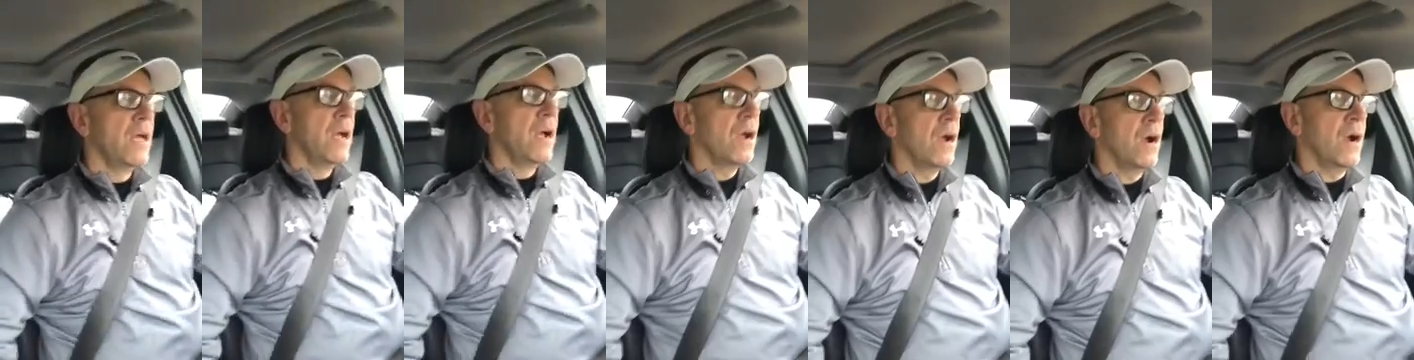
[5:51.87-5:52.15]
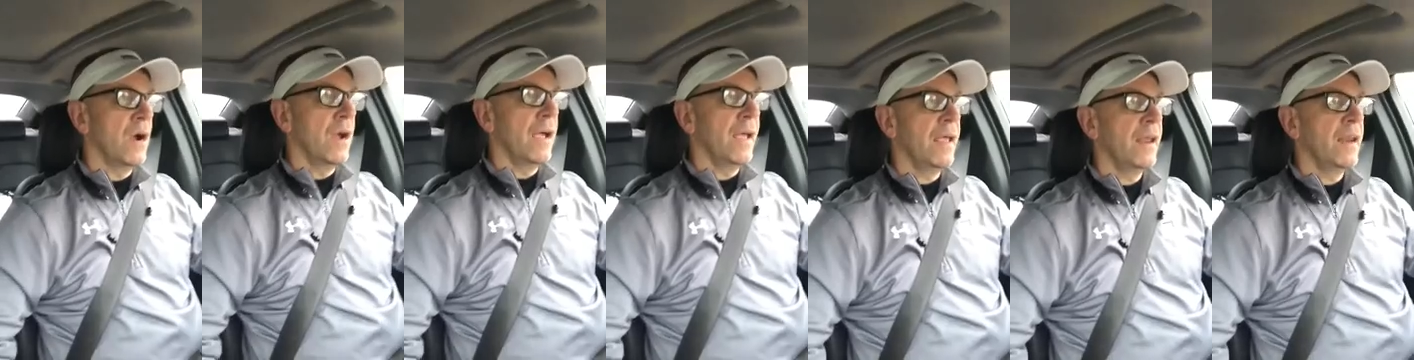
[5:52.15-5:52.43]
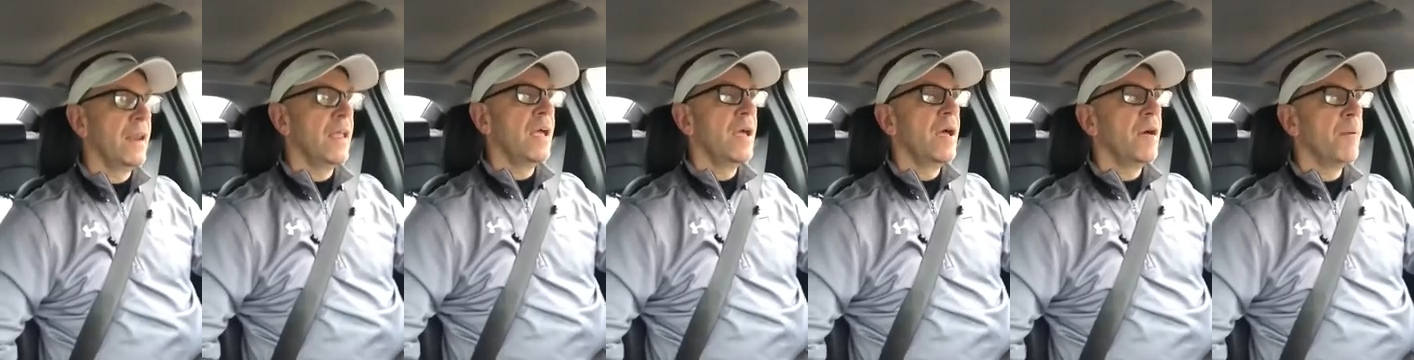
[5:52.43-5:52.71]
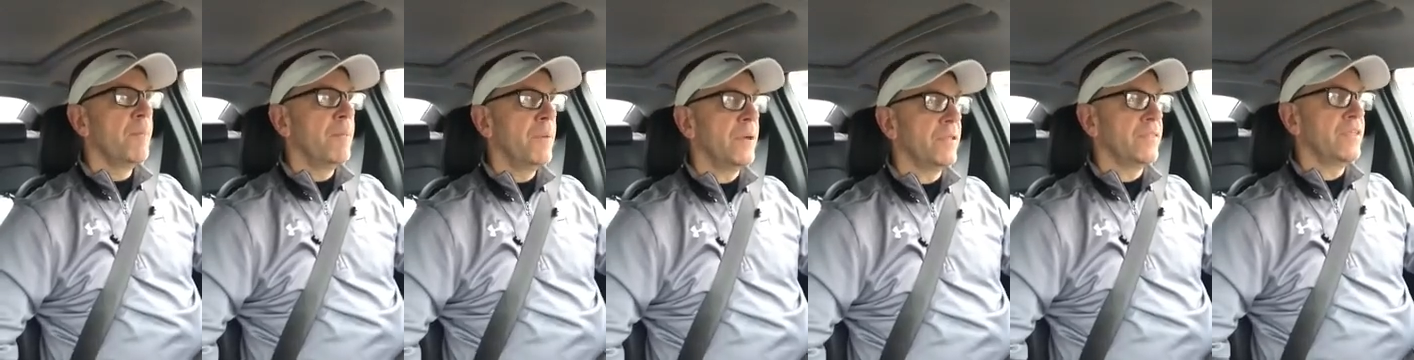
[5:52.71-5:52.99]
All right?
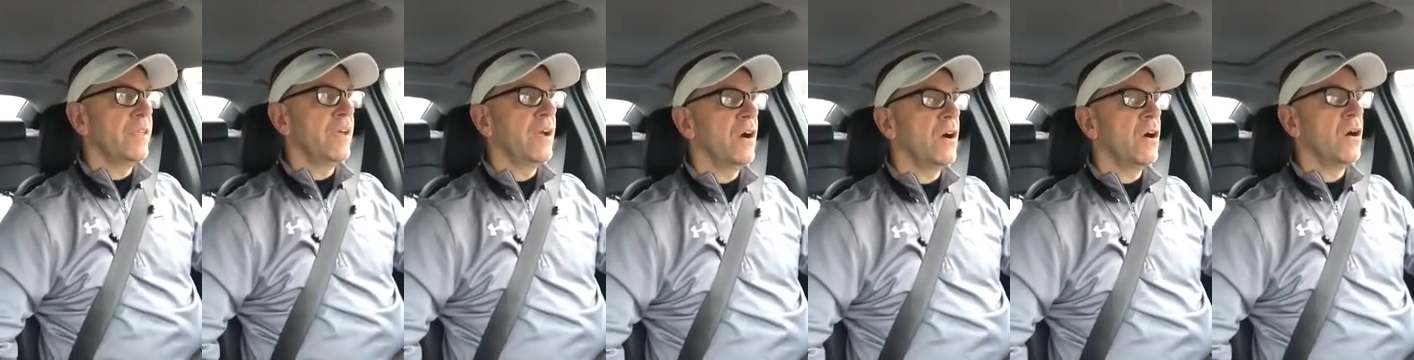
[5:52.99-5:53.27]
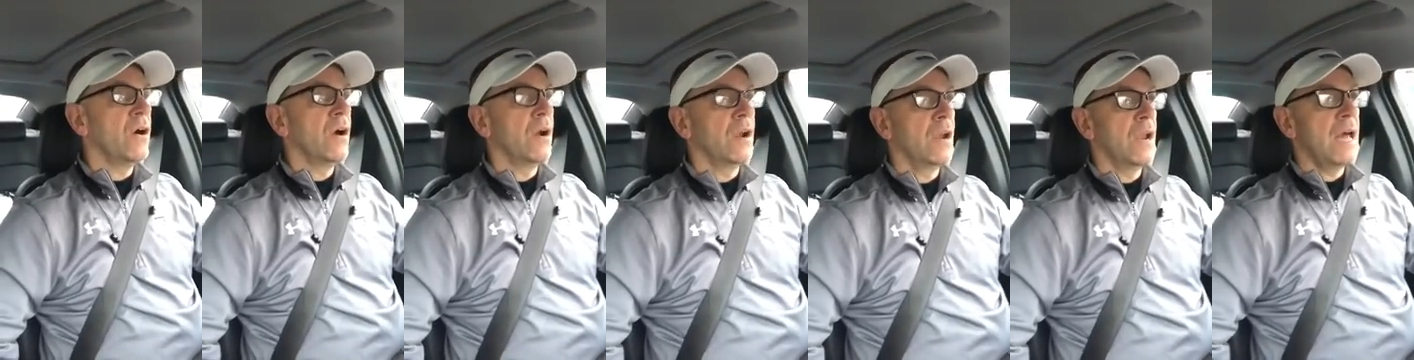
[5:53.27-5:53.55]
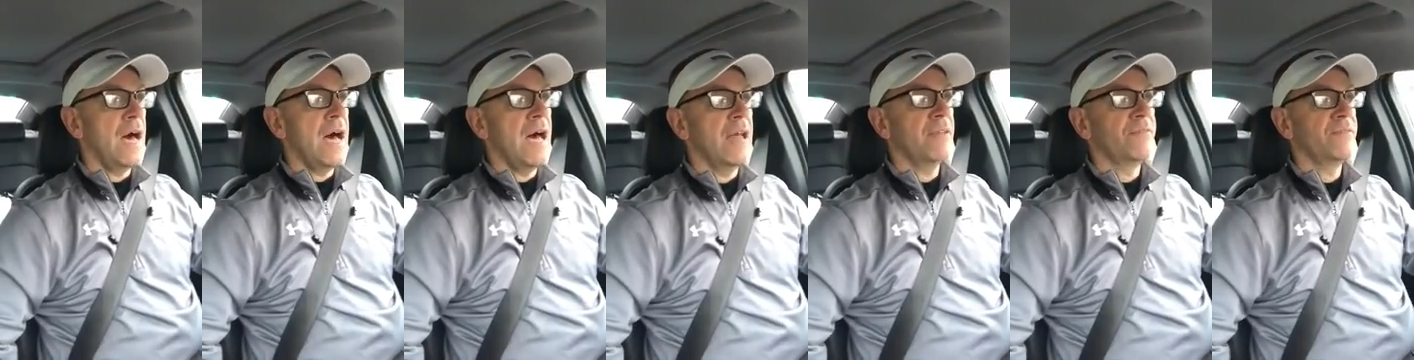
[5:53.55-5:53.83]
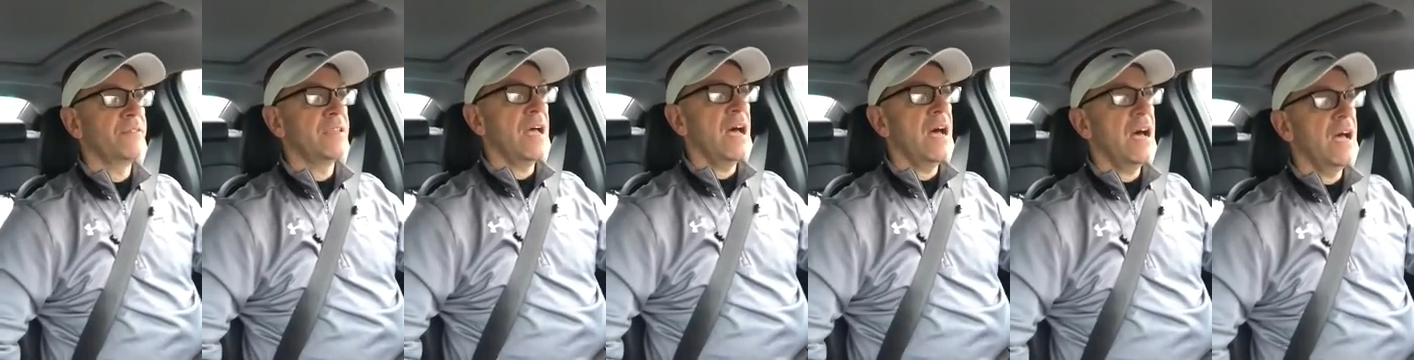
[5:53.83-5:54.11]
But there are a lot
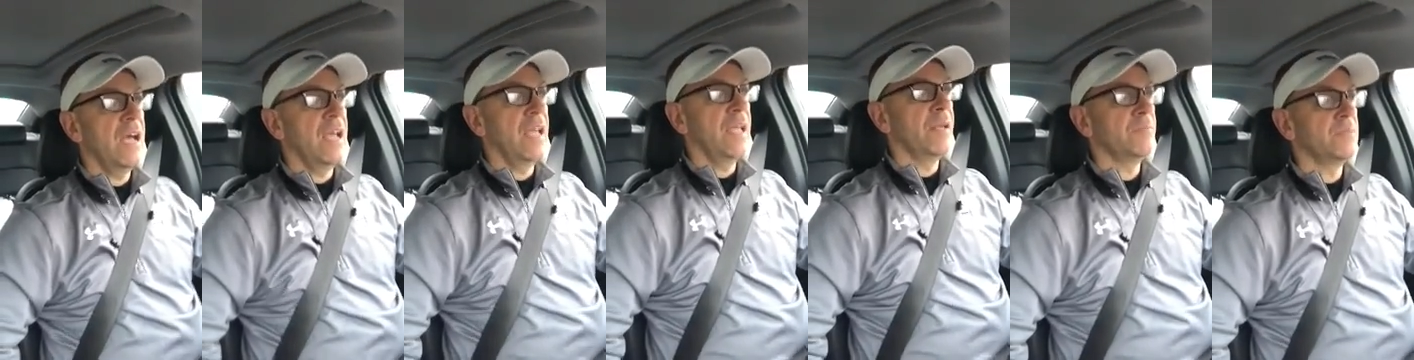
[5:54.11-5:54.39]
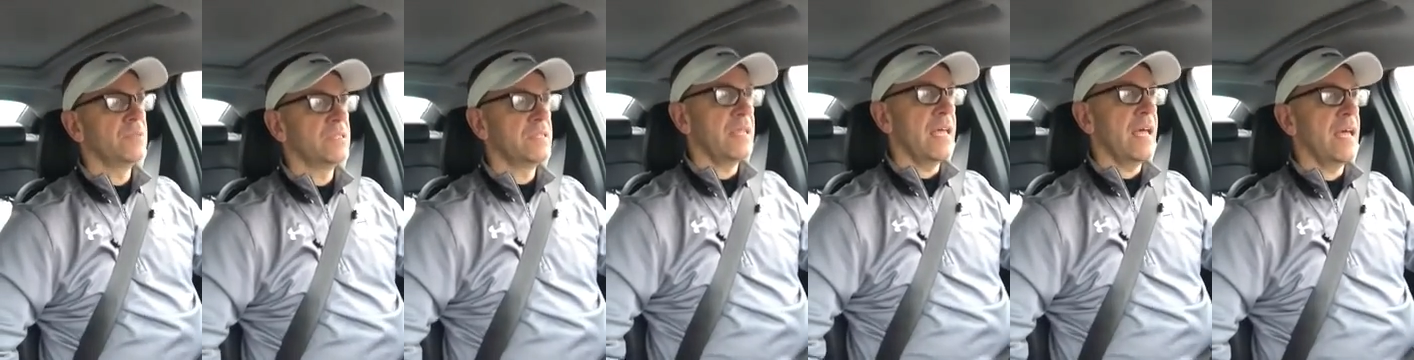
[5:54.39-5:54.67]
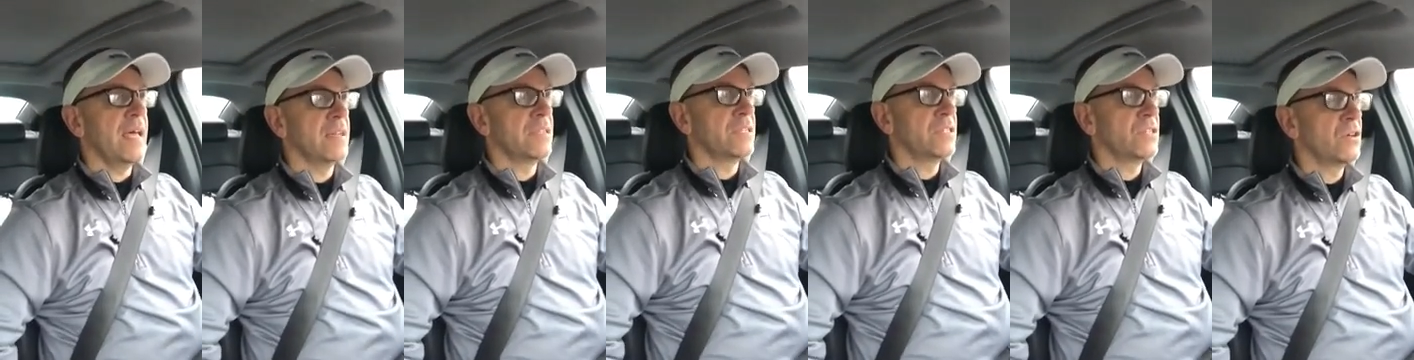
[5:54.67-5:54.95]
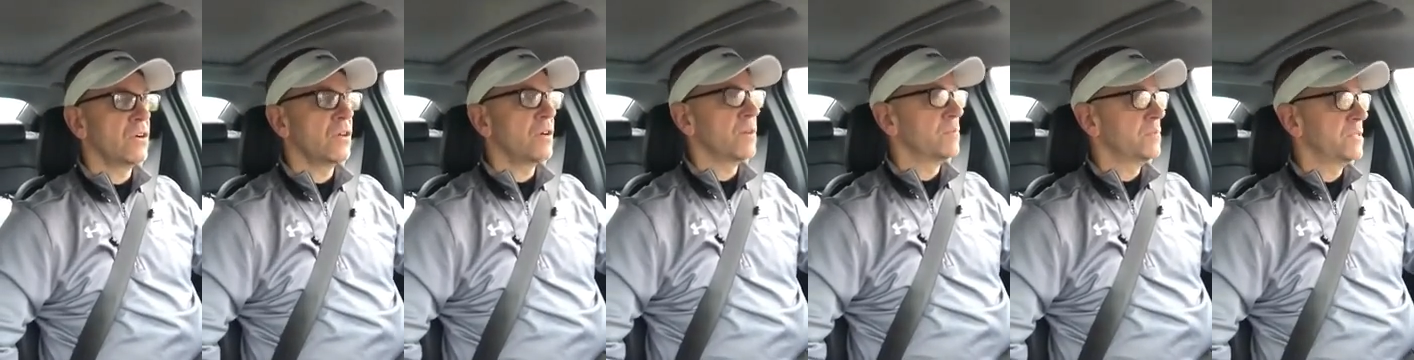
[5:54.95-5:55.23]
of times that
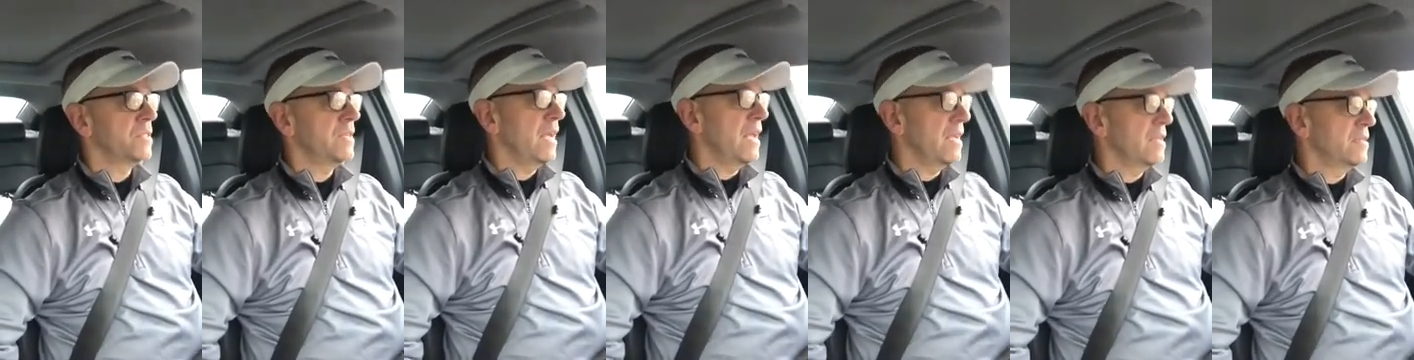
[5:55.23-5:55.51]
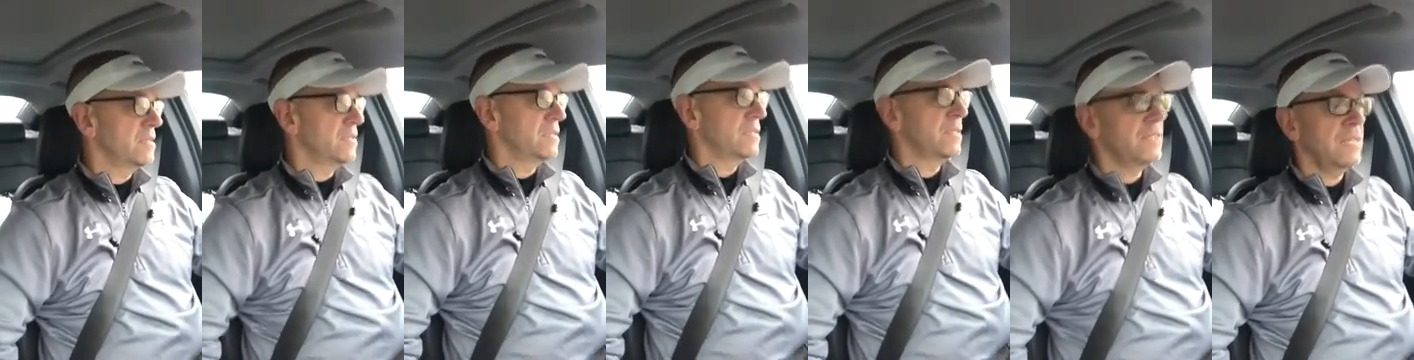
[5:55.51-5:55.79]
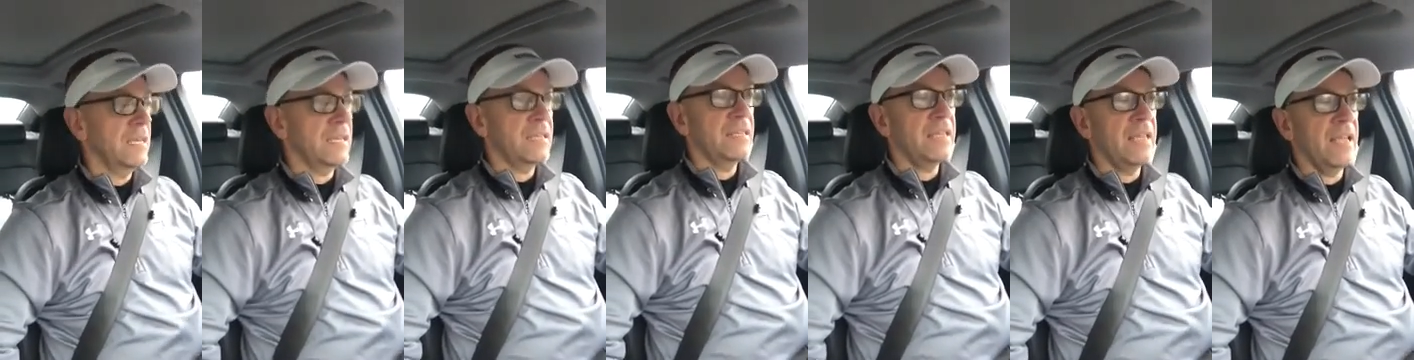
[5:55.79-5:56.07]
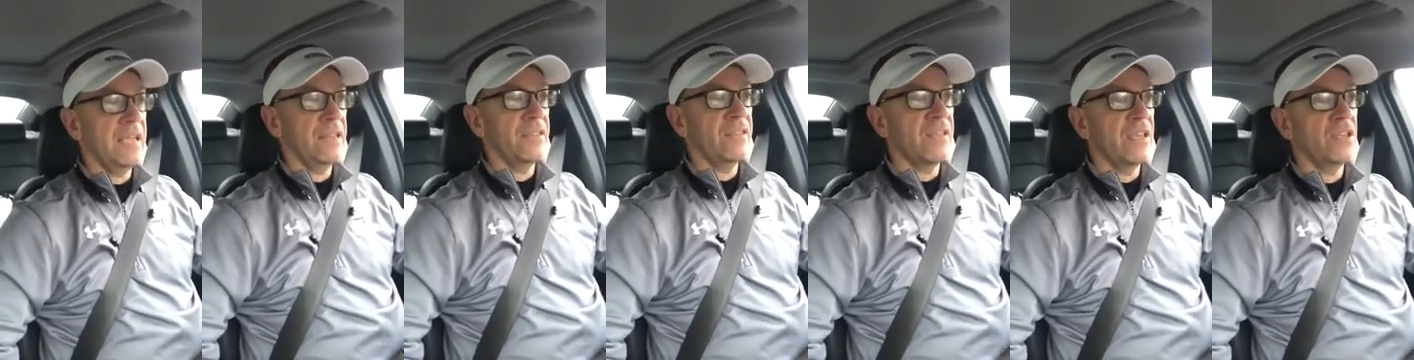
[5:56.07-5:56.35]
circumstances
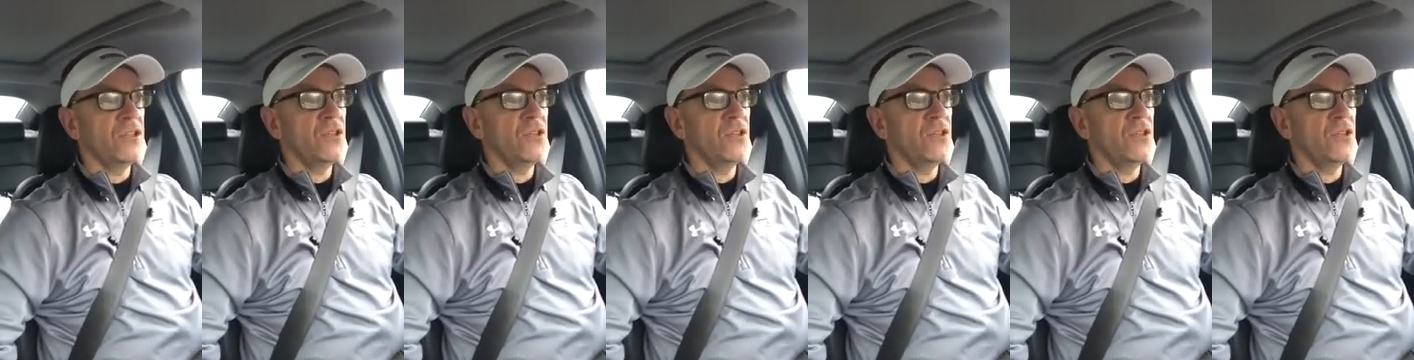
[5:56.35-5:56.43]
dictate that